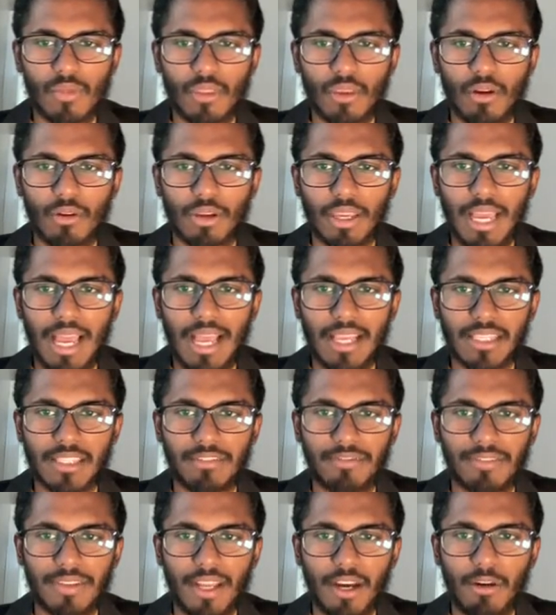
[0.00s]
Okay, as
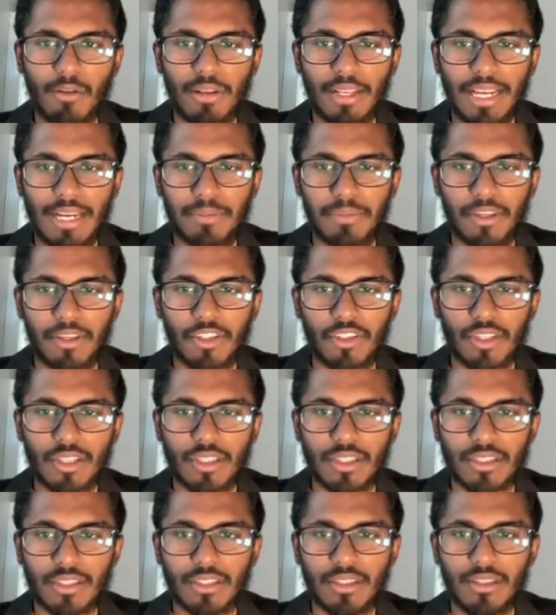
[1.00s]
of now, let me
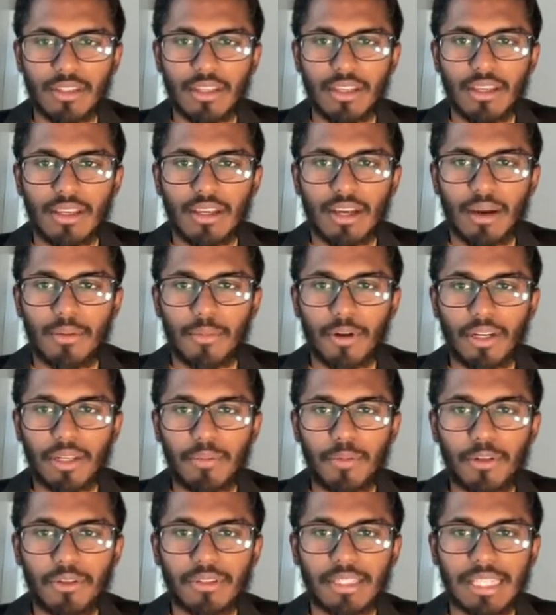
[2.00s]
just, I'm not
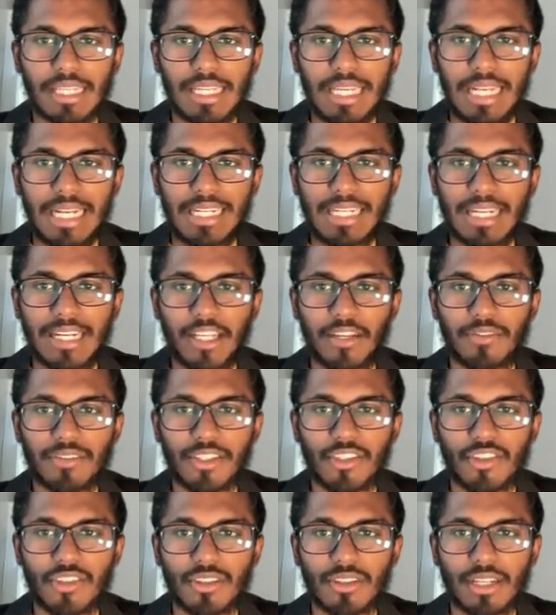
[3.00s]
able to recollect any of
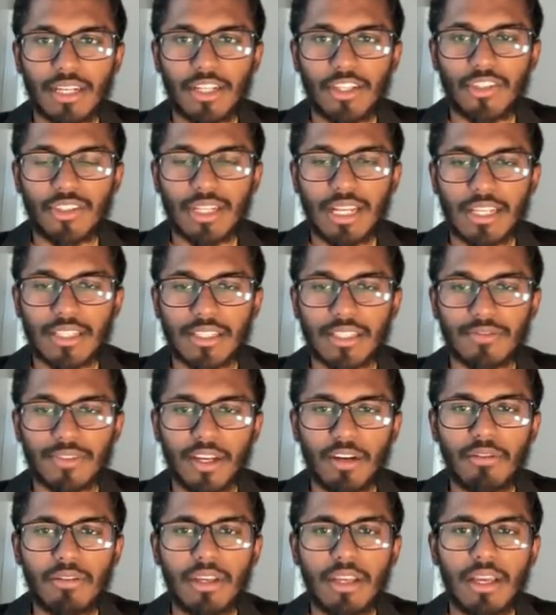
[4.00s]
such religion as of
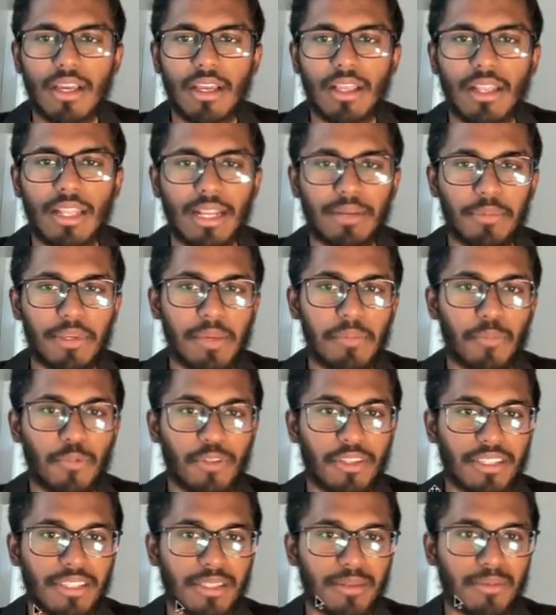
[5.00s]
now. Let me keep
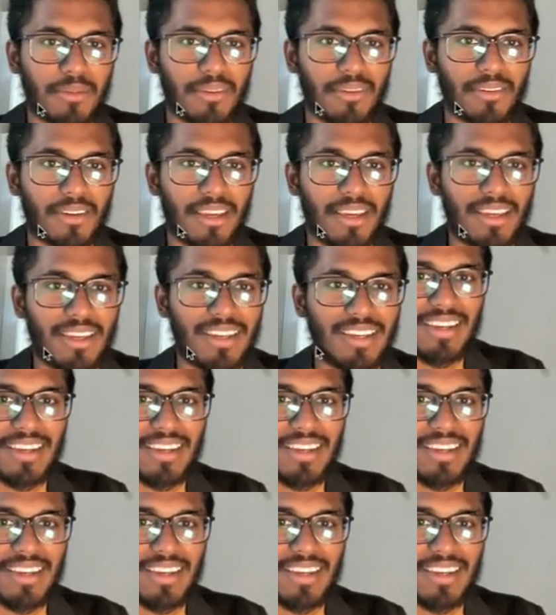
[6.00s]
Buddhism, okay?